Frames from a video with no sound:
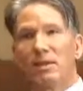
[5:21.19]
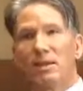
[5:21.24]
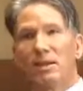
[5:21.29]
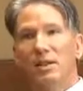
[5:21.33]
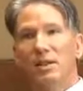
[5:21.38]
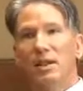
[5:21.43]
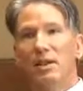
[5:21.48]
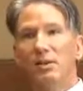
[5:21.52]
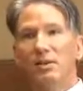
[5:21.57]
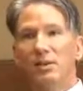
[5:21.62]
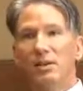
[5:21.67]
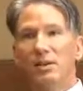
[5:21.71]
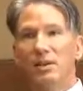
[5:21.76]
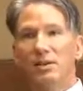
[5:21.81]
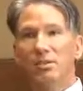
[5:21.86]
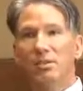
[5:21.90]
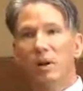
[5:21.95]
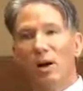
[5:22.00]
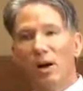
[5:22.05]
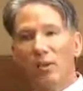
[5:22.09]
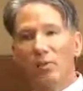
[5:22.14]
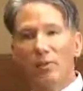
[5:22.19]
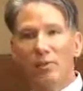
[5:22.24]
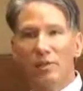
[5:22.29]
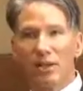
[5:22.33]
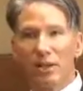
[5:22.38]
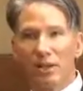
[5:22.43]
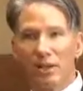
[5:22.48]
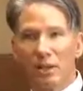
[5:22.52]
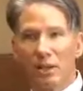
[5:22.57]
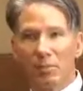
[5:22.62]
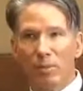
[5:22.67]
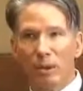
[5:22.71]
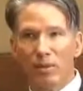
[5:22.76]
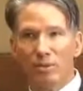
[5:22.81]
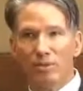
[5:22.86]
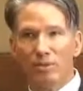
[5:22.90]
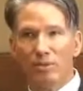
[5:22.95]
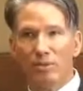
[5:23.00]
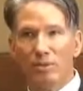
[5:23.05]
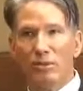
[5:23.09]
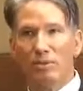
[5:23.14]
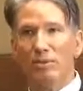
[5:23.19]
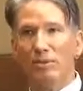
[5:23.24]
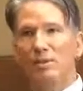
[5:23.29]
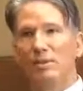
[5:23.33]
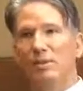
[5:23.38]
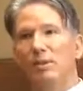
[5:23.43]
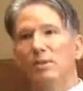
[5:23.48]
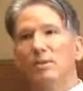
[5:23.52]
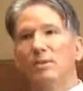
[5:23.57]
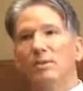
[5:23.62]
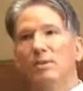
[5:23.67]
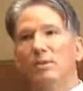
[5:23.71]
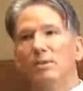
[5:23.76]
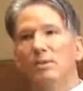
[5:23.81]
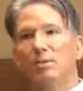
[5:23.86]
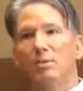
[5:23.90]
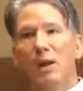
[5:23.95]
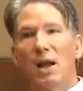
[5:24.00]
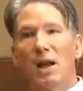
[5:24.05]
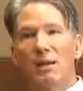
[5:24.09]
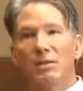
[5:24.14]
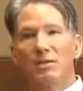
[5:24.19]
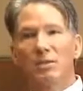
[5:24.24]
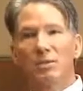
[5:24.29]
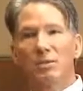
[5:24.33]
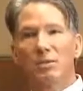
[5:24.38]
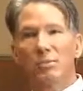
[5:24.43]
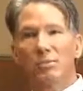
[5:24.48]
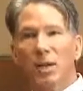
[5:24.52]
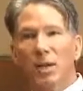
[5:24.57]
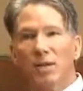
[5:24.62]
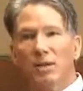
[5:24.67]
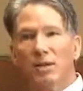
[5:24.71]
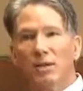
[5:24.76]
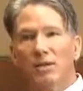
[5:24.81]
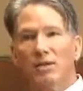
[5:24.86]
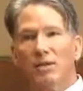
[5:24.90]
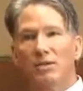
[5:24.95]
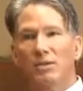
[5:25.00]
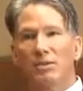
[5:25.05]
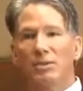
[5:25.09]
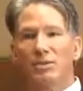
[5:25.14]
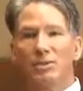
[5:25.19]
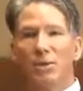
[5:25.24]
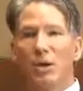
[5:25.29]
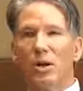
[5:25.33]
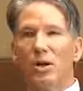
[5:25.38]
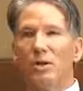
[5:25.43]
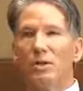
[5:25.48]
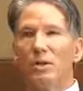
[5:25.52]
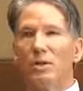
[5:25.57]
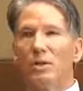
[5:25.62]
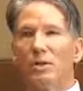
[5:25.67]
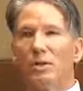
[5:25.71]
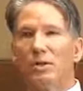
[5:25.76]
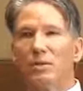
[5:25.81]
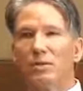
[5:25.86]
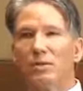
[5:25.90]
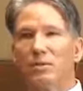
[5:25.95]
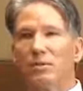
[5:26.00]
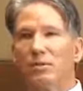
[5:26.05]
you know, we can populate our message faster, better, stronger,